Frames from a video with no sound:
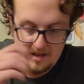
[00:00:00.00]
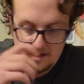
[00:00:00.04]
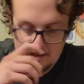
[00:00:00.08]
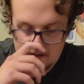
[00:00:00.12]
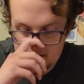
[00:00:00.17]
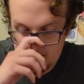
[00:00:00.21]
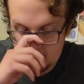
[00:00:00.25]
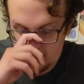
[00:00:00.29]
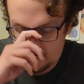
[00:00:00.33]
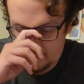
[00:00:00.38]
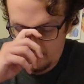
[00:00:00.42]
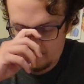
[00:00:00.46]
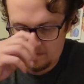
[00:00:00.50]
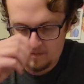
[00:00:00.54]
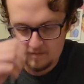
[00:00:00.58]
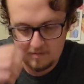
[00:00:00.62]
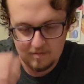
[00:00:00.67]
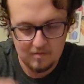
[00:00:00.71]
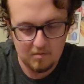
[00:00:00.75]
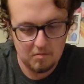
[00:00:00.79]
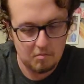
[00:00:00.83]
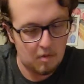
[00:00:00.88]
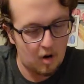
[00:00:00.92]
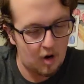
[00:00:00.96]

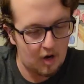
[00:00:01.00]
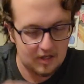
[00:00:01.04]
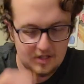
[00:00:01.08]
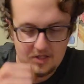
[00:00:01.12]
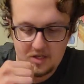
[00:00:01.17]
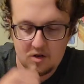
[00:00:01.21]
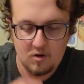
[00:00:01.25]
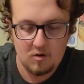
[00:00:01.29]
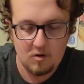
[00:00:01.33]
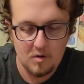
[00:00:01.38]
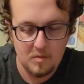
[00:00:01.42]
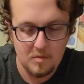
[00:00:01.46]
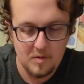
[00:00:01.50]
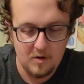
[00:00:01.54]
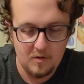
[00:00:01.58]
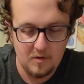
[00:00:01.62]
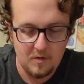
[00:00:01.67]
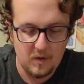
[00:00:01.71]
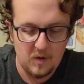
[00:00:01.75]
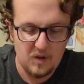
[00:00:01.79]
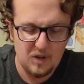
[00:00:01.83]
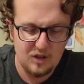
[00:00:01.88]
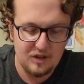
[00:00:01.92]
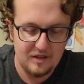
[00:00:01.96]
monster
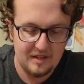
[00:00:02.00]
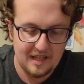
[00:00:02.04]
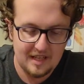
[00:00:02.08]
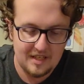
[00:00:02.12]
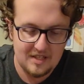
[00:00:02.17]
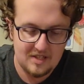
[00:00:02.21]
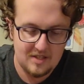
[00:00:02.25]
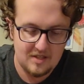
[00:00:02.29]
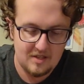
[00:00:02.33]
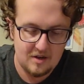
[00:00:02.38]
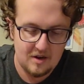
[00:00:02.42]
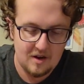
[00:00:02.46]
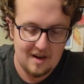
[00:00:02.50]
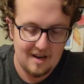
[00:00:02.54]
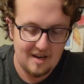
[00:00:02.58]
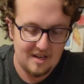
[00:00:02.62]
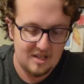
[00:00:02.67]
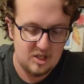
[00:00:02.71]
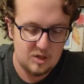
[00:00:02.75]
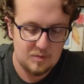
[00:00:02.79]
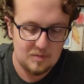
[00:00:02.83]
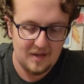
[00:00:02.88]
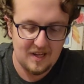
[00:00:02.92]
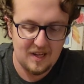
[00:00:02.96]
removal, that's not a
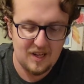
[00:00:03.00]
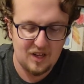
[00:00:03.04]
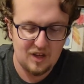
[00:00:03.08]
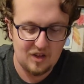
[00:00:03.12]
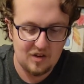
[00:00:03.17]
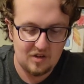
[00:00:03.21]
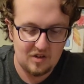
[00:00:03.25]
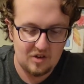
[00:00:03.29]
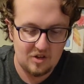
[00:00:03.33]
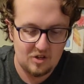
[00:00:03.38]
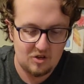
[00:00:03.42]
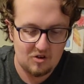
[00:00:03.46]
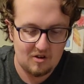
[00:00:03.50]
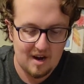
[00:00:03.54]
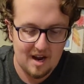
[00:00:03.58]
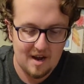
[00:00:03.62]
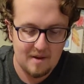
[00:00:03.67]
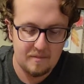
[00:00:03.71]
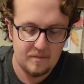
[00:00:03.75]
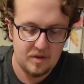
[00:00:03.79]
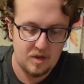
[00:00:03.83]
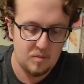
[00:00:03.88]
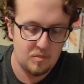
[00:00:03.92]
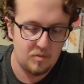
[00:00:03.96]
spell or a
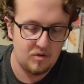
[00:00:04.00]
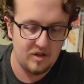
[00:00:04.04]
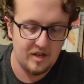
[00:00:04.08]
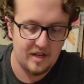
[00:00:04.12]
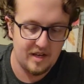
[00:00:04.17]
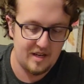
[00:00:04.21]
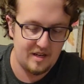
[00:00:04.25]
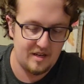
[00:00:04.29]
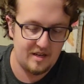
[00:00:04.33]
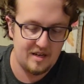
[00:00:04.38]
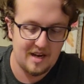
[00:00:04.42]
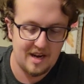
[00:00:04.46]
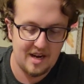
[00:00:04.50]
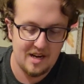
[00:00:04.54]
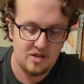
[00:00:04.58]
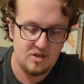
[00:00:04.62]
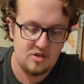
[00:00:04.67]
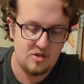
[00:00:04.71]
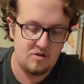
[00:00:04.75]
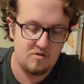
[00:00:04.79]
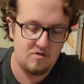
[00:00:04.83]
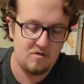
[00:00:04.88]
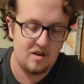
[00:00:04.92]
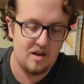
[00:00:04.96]
trap, you play a
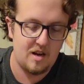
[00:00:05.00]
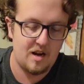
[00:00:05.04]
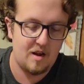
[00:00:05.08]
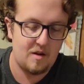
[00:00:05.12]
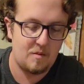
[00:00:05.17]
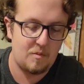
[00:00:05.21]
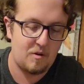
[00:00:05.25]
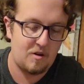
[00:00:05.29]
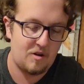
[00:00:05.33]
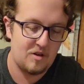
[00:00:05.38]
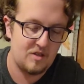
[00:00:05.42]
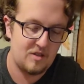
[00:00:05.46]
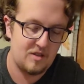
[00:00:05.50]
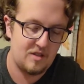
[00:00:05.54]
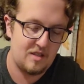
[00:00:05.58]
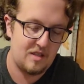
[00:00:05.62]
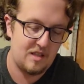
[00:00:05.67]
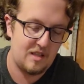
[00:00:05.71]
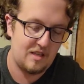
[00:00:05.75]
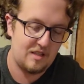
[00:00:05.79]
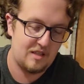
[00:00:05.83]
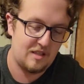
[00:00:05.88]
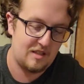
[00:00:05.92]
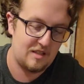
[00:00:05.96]
Kaiju, and I personally
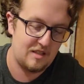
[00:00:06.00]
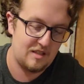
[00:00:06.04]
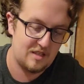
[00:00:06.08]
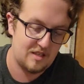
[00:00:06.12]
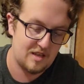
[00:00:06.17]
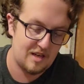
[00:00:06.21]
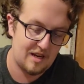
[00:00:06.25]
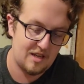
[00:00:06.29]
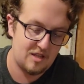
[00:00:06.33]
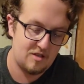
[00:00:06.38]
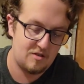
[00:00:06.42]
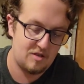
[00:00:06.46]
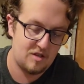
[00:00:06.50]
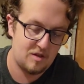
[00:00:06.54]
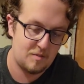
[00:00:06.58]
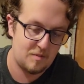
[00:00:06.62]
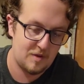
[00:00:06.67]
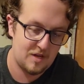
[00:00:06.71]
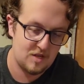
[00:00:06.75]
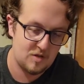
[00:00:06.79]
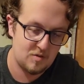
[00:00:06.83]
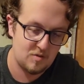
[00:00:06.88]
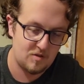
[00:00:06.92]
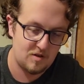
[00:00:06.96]
think that this Kaiju is the
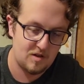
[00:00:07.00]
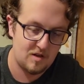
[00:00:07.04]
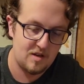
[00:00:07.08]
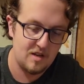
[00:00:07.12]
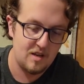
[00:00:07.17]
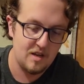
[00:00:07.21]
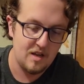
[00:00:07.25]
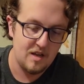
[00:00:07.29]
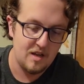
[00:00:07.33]
best one.